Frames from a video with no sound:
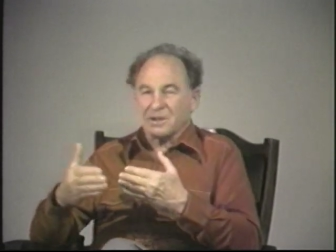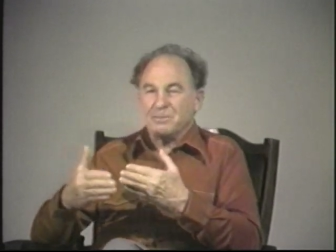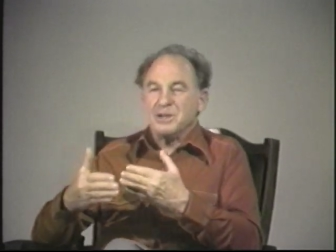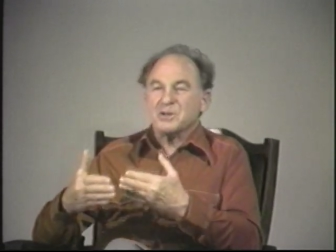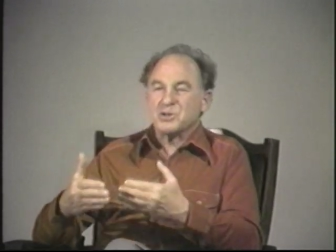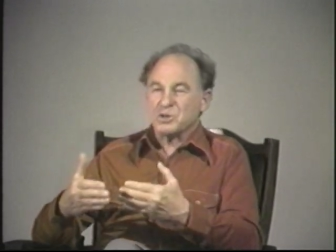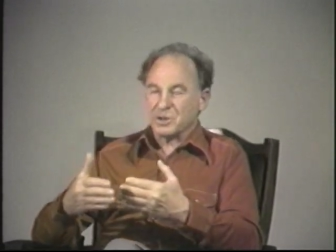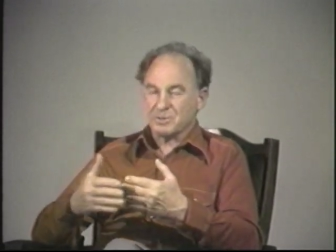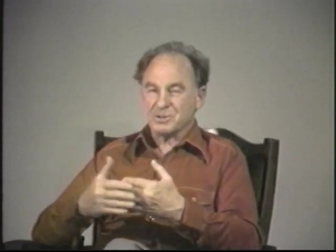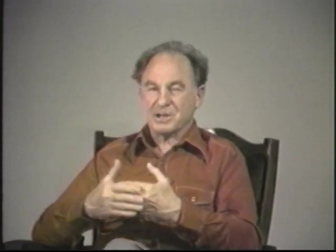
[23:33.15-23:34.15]
meet a
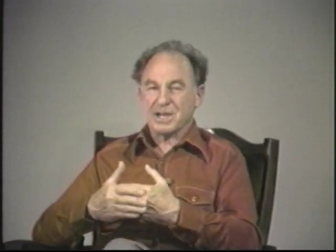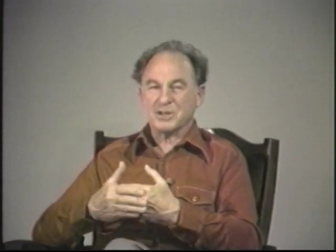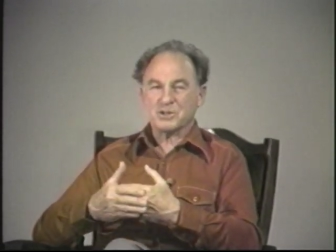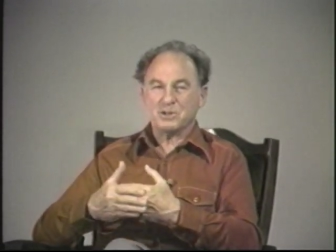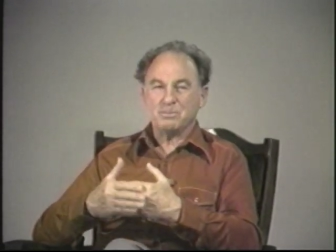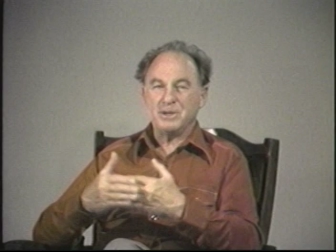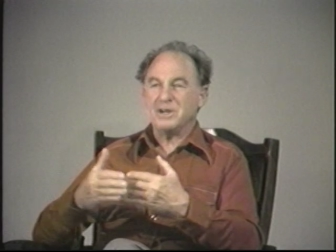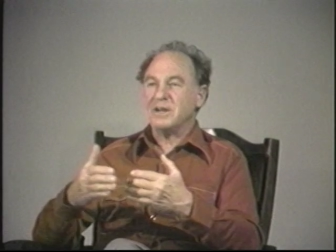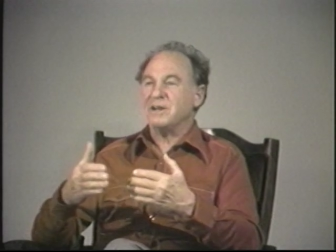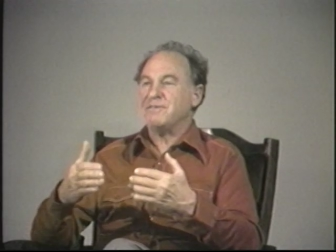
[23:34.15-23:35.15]
circumstance,
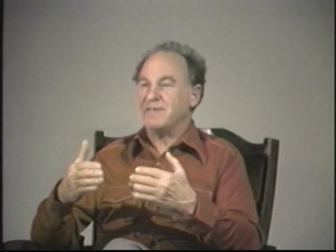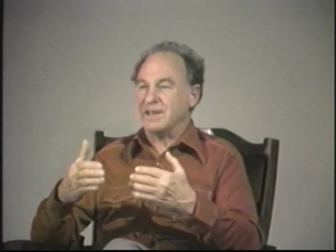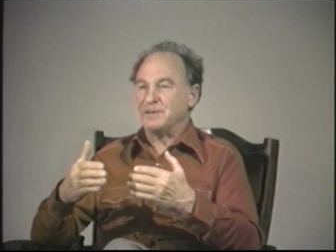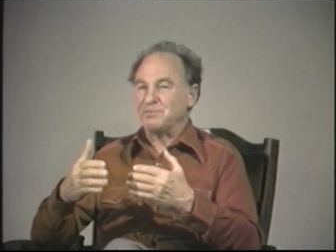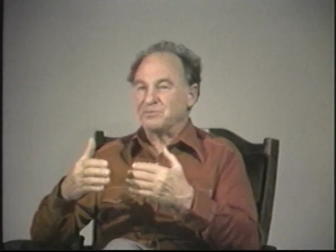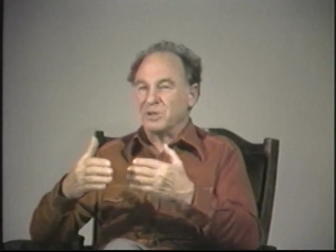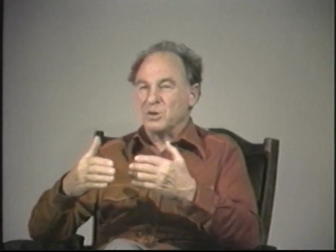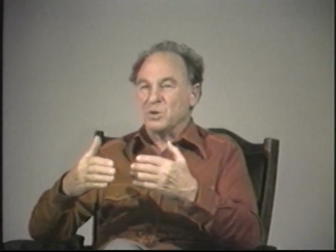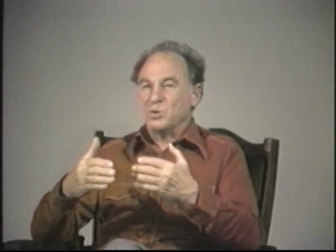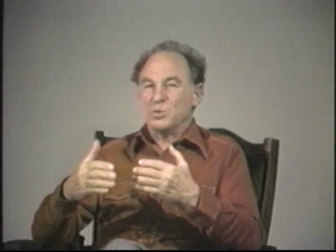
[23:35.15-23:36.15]
meet an event
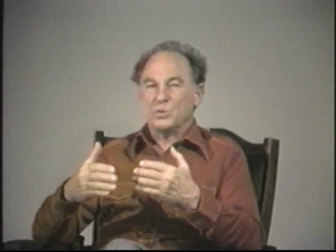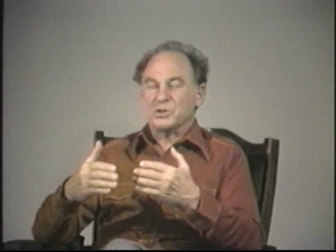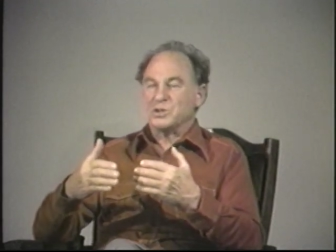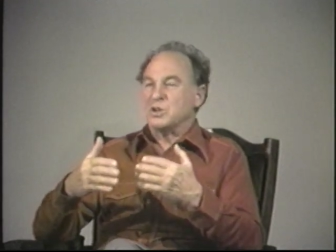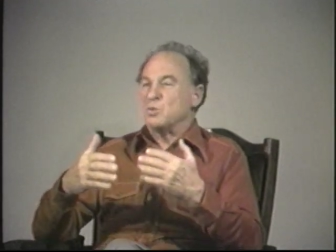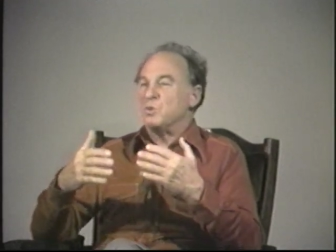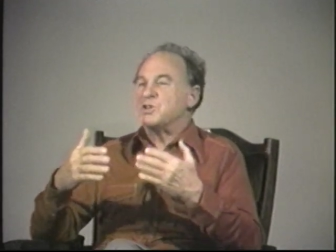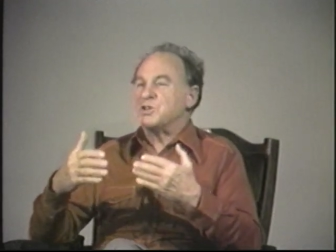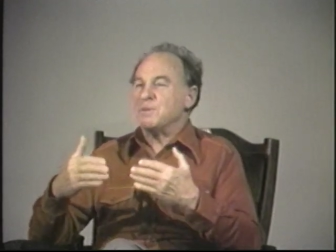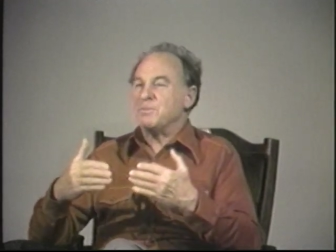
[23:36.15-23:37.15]
with, with
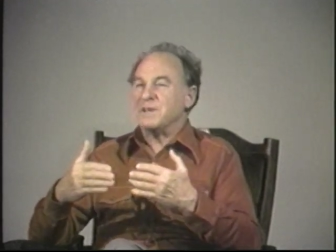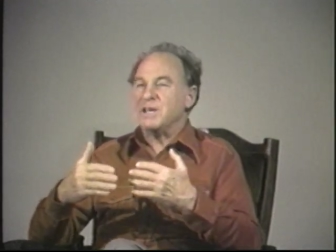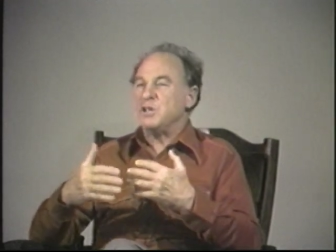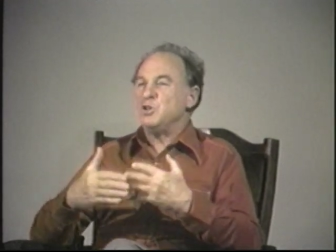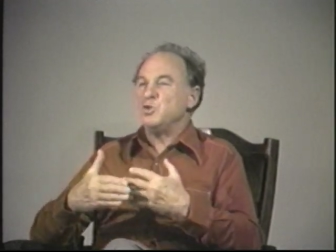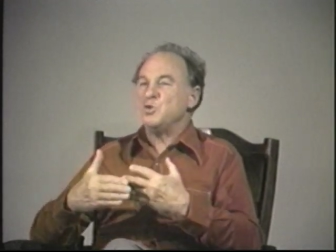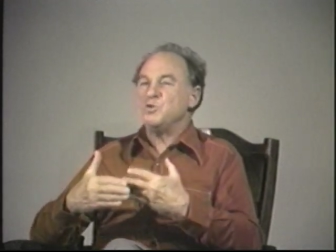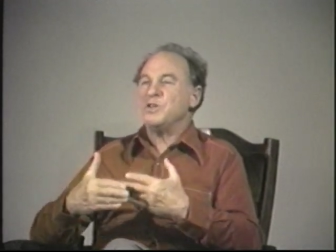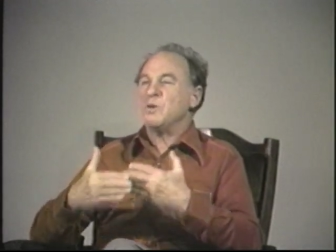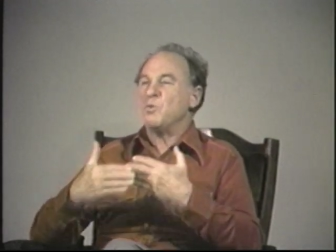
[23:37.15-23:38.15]
something in
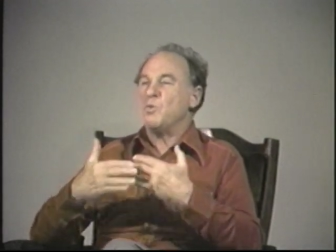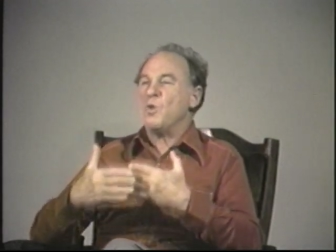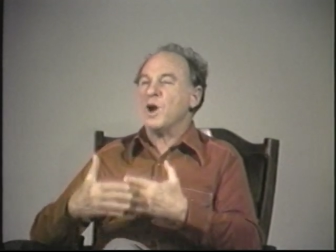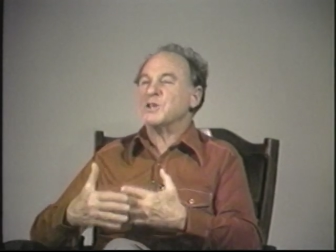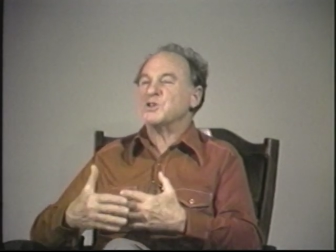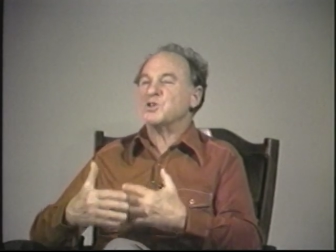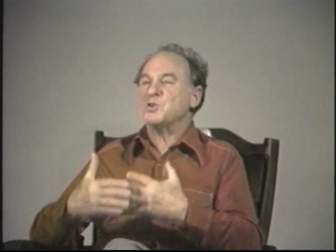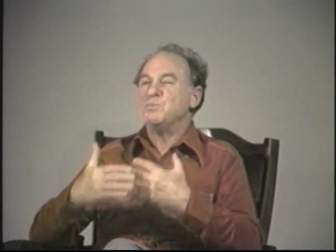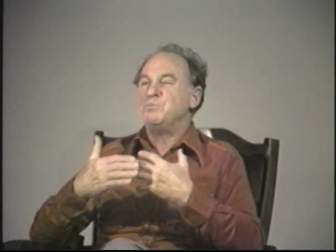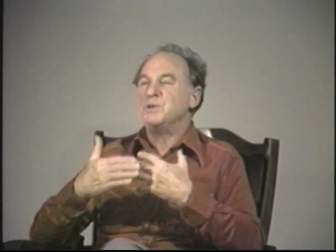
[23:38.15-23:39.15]
you that wants
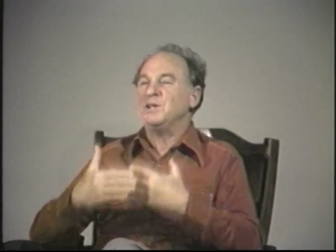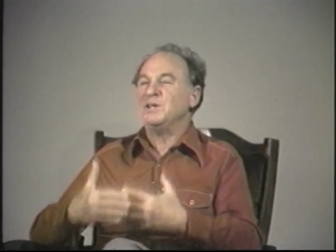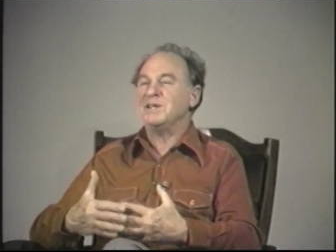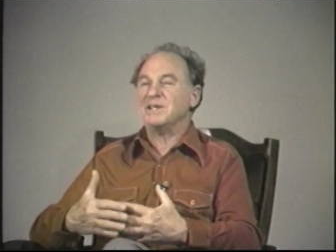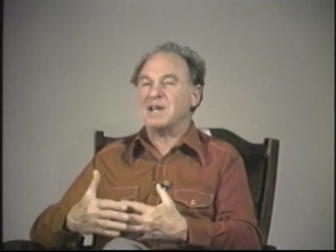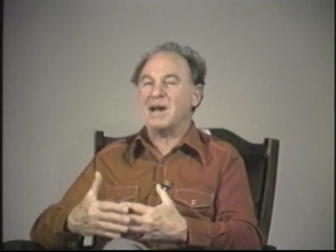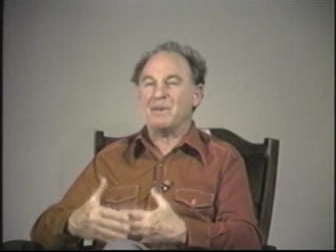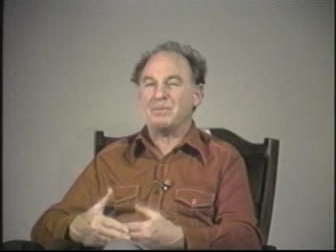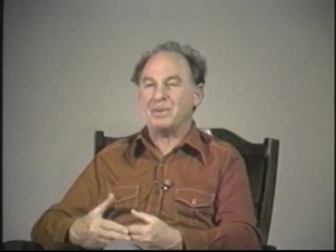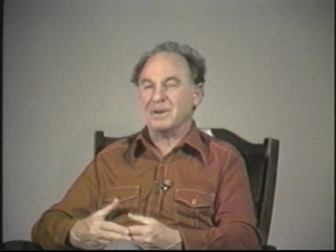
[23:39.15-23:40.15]
to build it
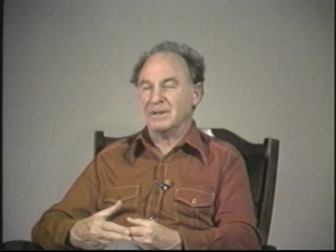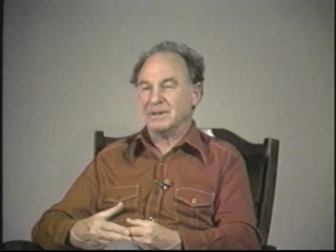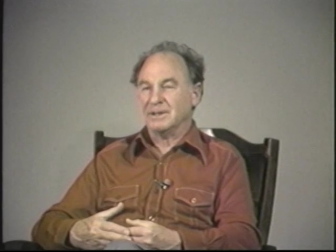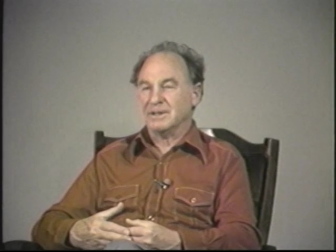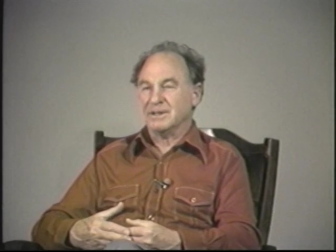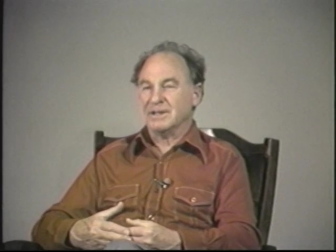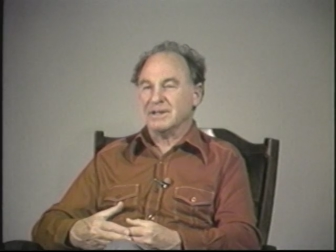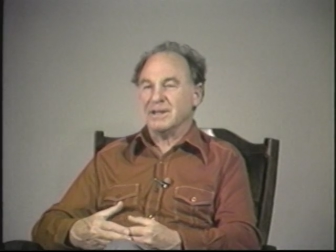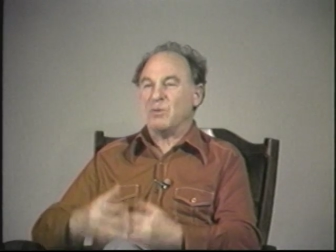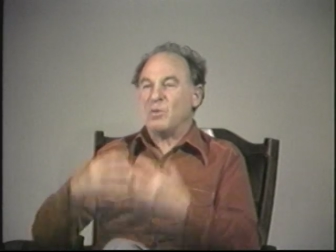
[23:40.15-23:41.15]
up,
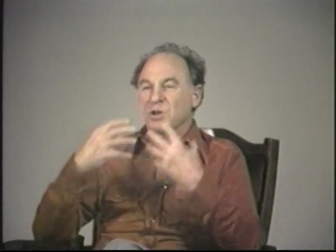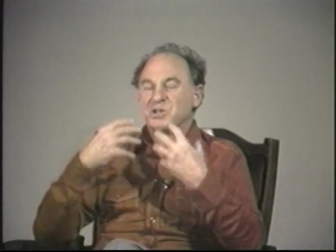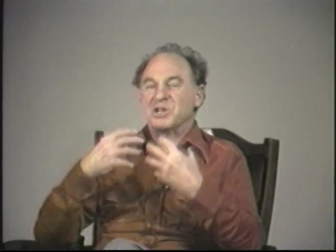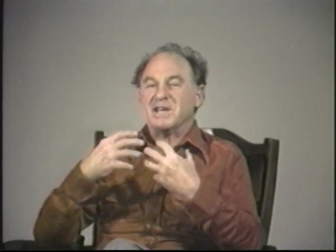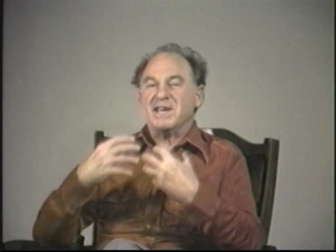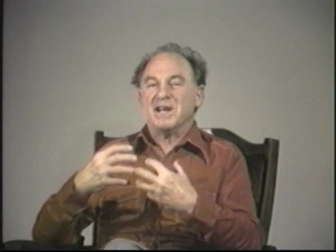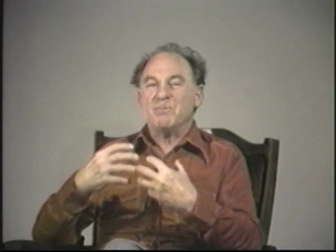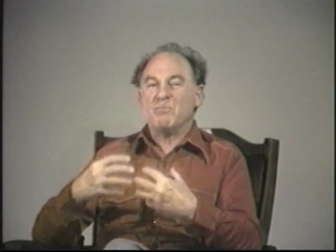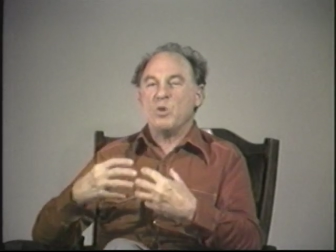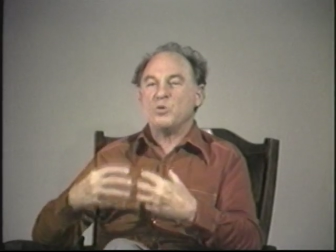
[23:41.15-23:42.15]
that wants to get
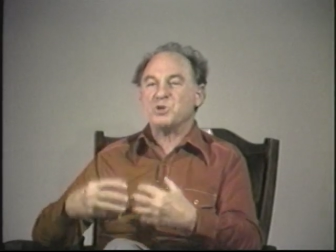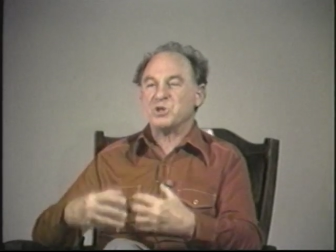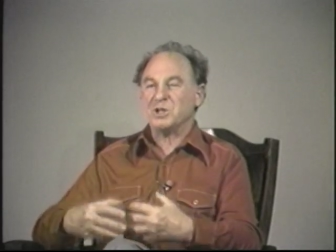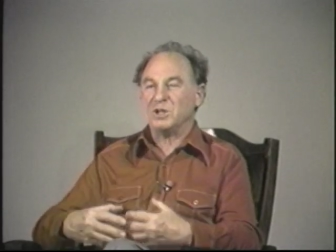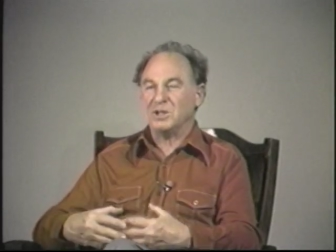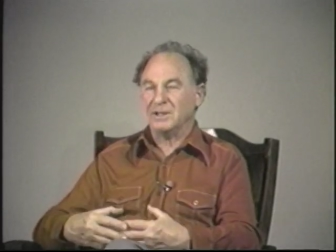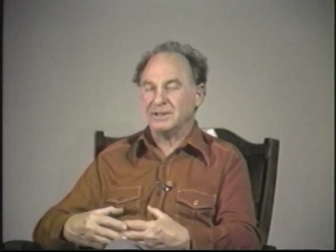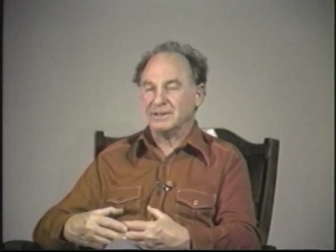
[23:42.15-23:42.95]
emotional,